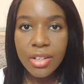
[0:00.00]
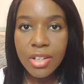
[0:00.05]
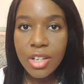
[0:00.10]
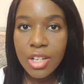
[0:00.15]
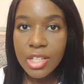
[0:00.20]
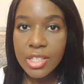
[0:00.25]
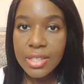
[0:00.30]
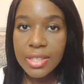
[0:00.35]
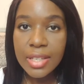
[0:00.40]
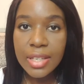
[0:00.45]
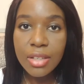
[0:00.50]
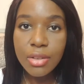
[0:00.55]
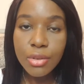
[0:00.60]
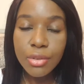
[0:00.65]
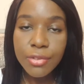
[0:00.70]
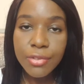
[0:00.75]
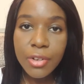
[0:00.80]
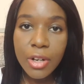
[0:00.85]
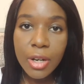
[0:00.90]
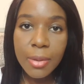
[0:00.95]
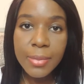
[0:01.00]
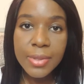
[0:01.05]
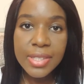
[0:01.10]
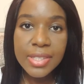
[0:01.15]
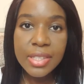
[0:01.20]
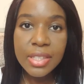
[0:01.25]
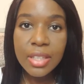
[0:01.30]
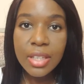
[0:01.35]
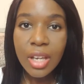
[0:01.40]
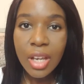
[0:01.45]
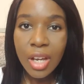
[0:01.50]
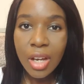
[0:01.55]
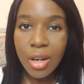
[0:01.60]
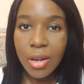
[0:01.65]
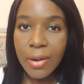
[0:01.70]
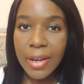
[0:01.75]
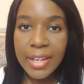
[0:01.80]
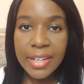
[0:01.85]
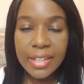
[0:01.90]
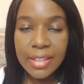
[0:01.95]
nursing or pharmacy
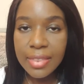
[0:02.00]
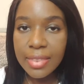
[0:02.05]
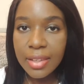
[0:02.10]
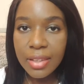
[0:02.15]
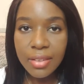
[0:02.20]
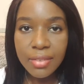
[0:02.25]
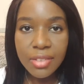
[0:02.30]
or anything,